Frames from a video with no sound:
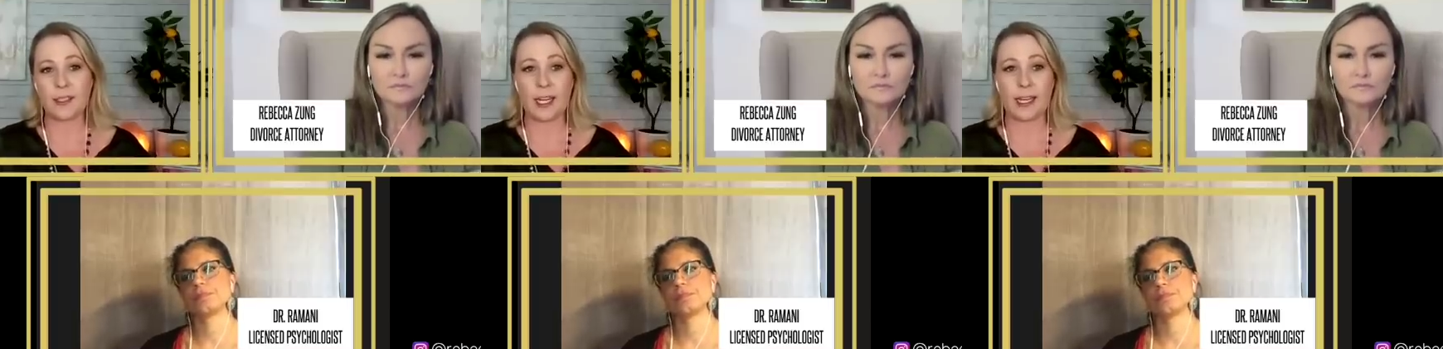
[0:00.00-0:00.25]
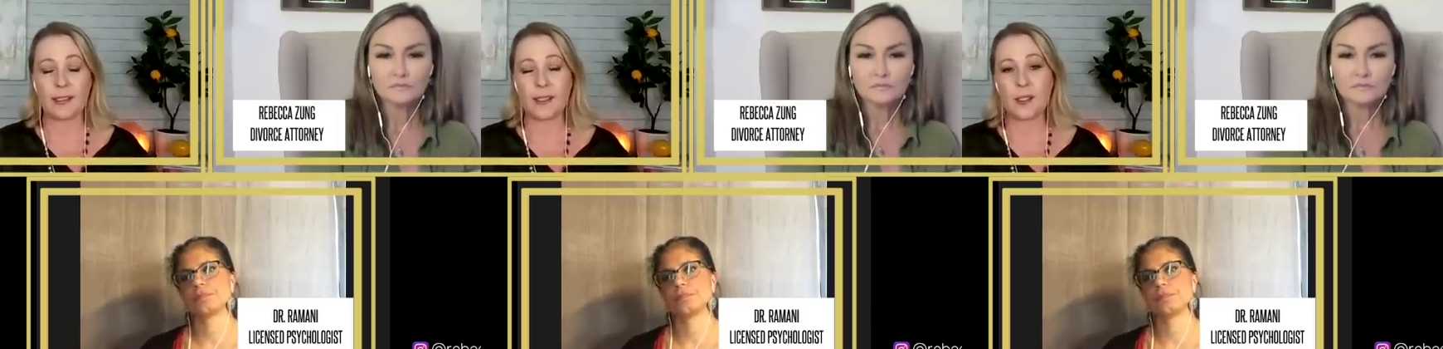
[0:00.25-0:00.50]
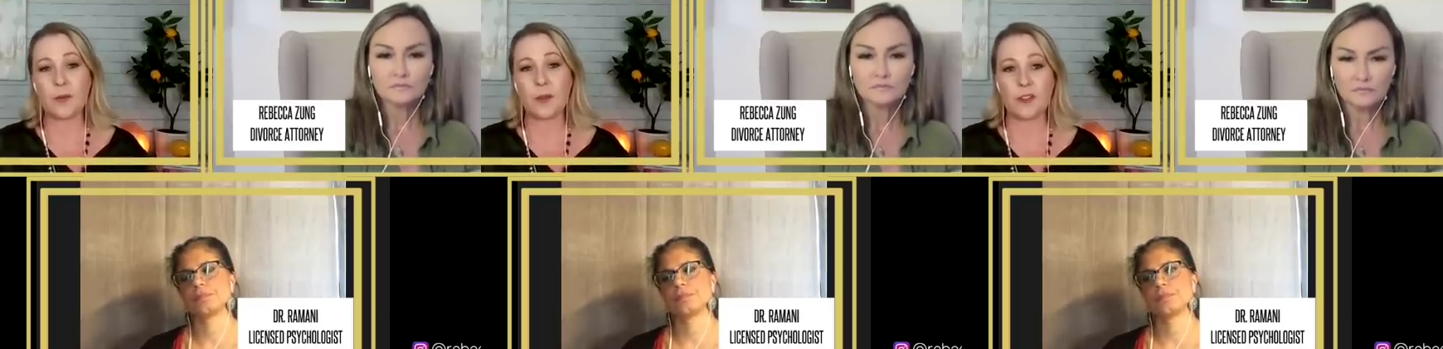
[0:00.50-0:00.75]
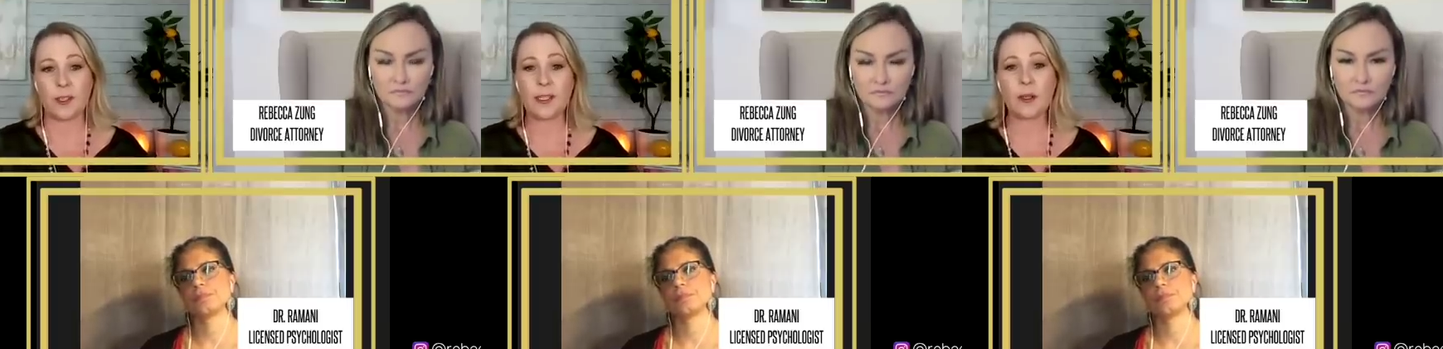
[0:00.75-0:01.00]
Speaker 1: child to a
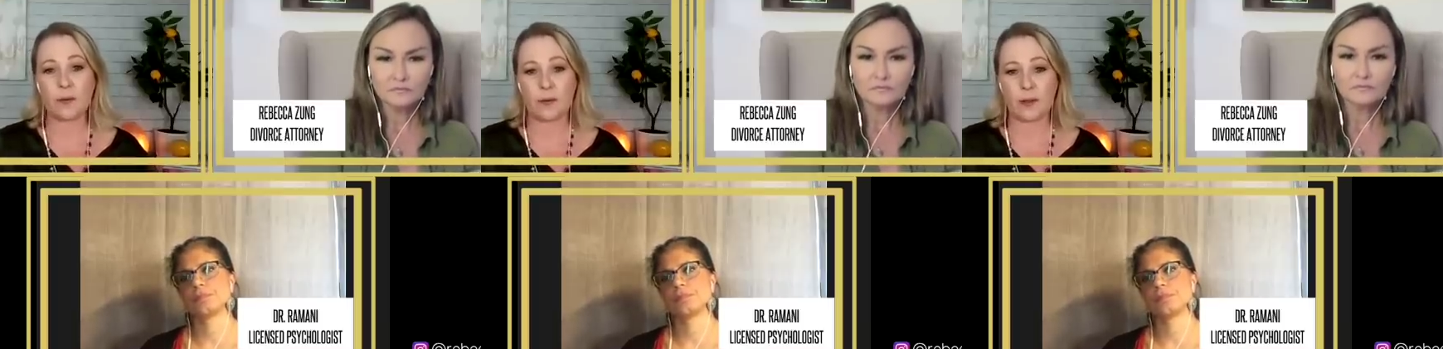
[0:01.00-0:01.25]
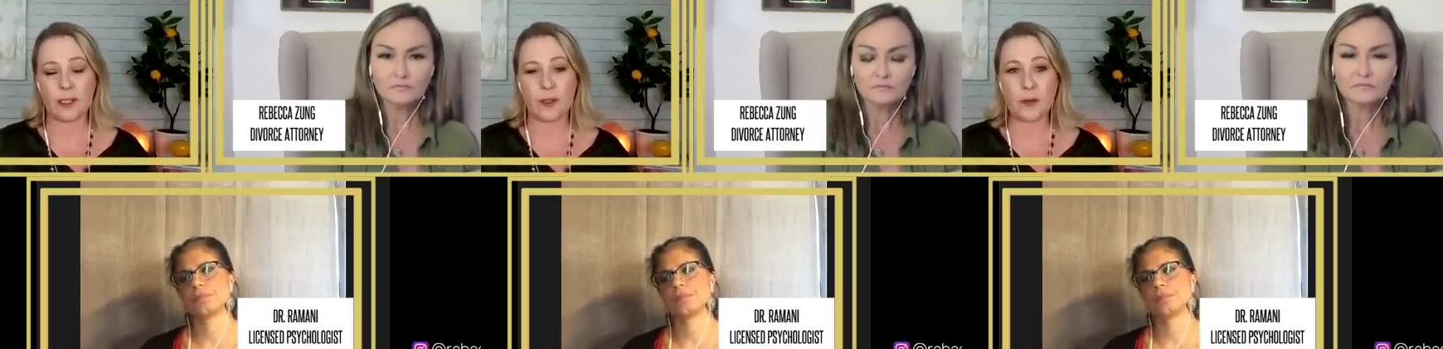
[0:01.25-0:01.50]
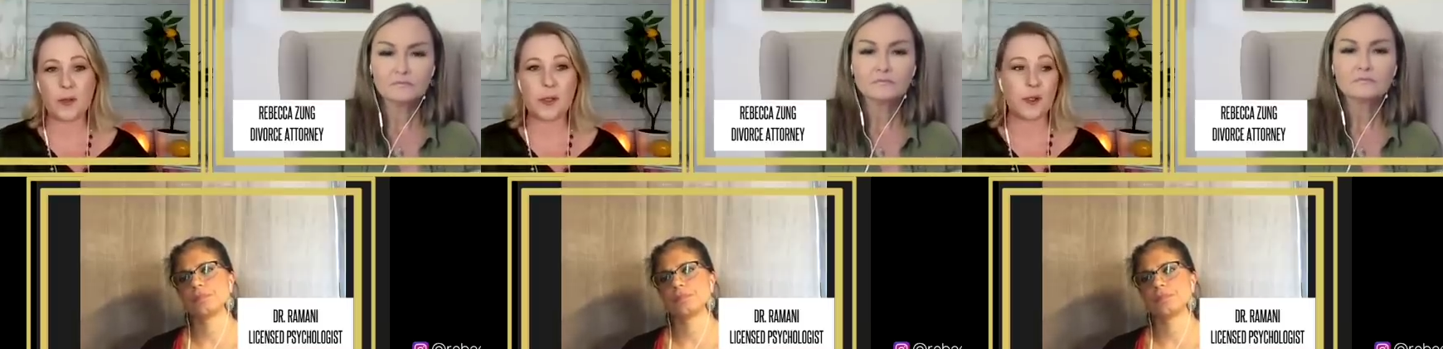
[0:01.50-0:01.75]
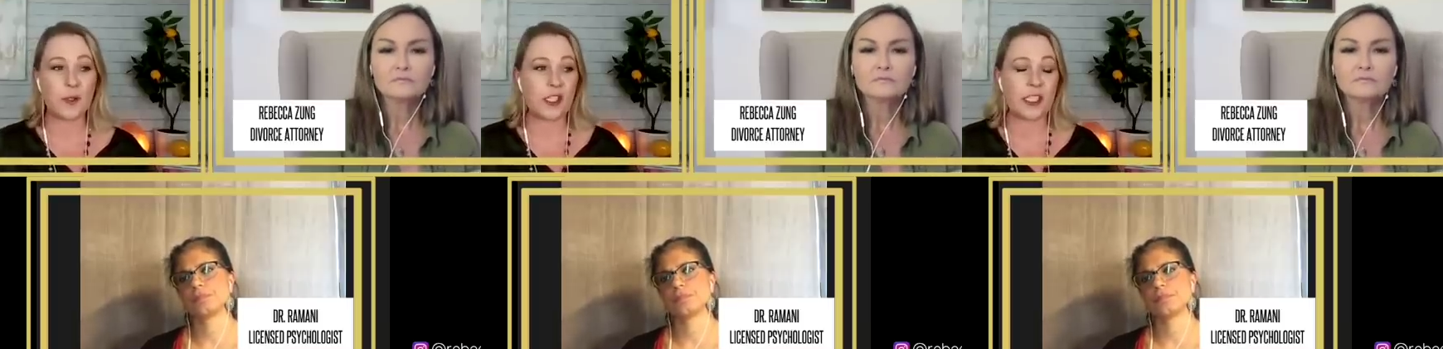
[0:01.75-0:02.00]
drug overdose. So
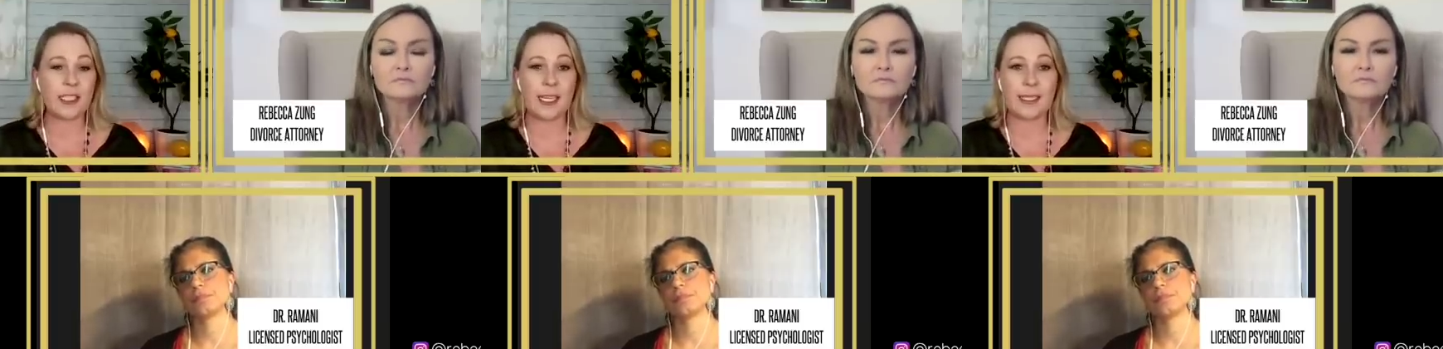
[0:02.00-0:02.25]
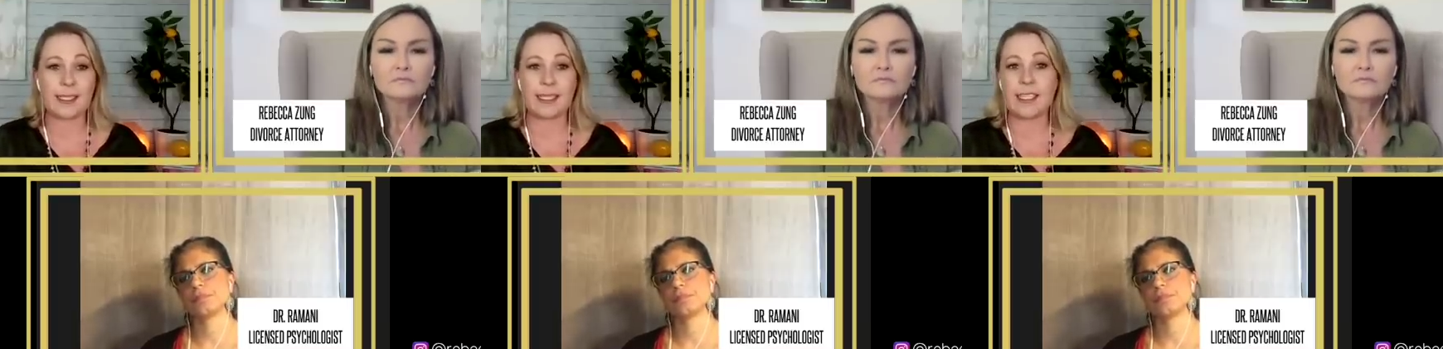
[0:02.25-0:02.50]
she takes